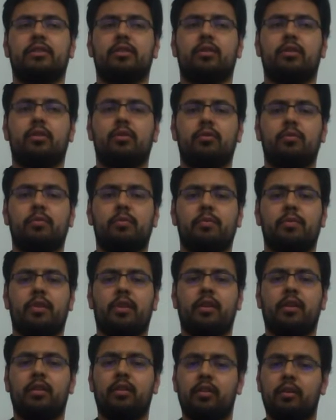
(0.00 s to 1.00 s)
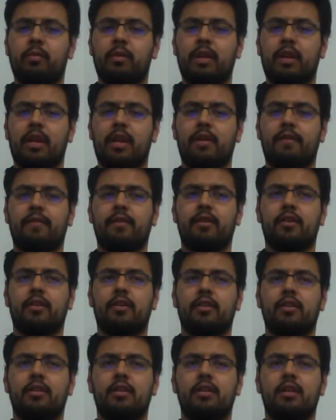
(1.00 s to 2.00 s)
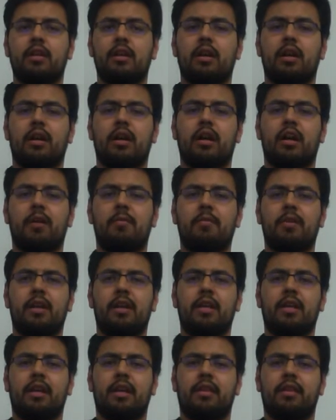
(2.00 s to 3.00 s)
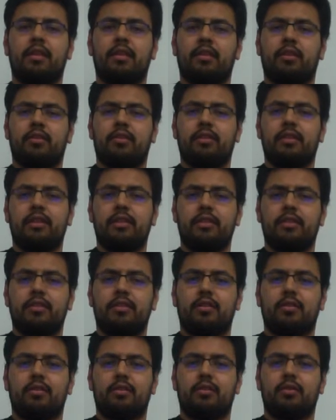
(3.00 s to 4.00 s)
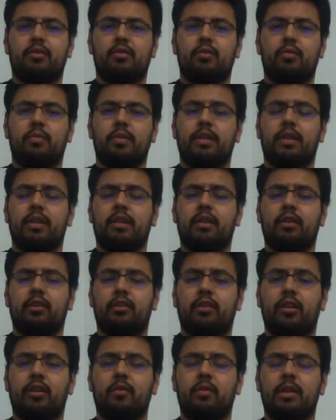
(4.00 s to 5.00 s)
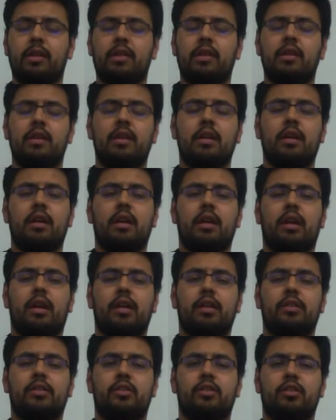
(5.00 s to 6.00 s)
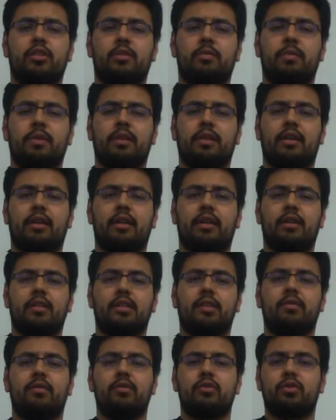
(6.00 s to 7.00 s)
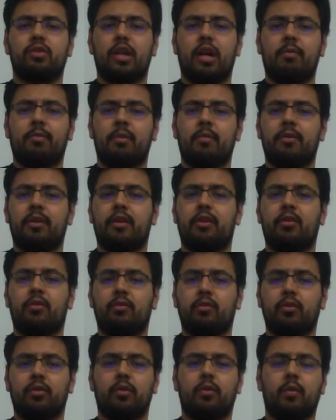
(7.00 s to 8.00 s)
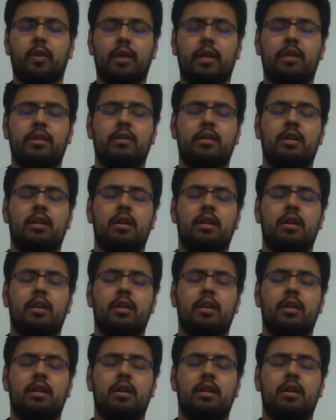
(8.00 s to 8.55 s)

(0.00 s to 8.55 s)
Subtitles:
So they're a little bit heavier, and I think they're easier to begin learning with, just because if you drop them, they don't roll away.